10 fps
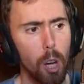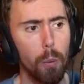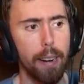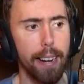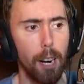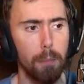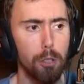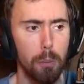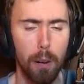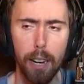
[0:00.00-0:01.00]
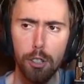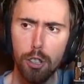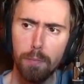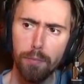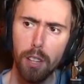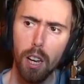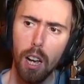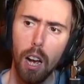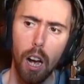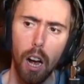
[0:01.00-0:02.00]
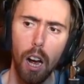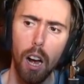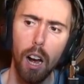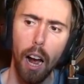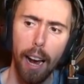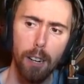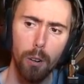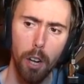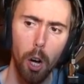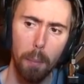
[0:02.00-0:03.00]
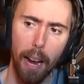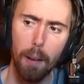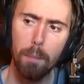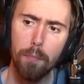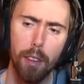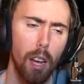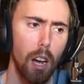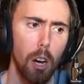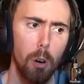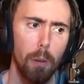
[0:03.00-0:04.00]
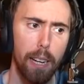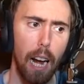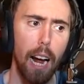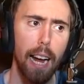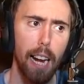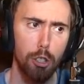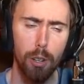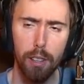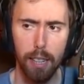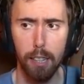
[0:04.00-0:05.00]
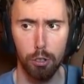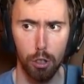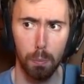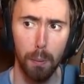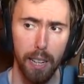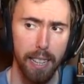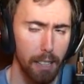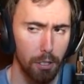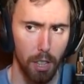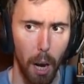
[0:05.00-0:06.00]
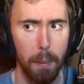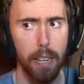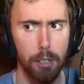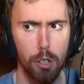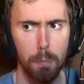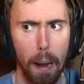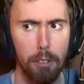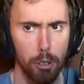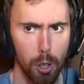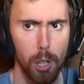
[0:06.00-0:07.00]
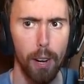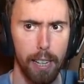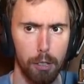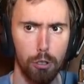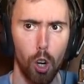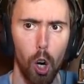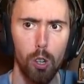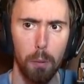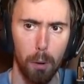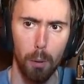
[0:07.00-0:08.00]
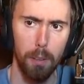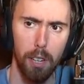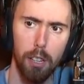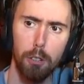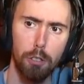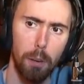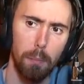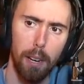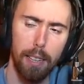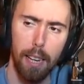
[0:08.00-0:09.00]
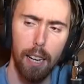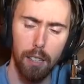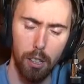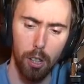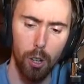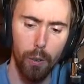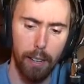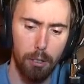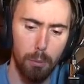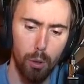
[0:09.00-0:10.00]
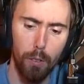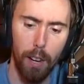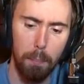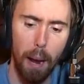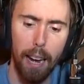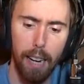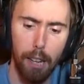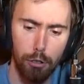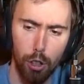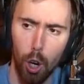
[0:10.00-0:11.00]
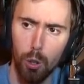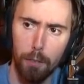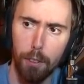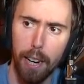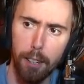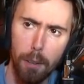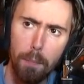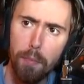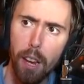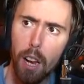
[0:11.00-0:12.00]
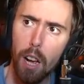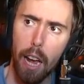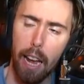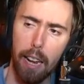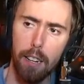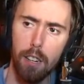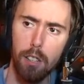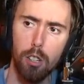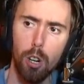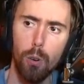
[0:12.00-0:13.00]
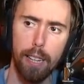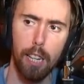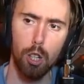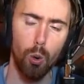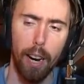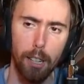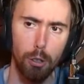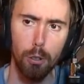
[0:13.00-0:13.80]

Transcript: Wait, helm too much? I don't know, man. Like, I actually think this looks pretty decent. I mean, this is basically like a Scarlet Myrmidon or something like that, you know, like some sort of like badass Scarlet fighter. And, you know, like a Grand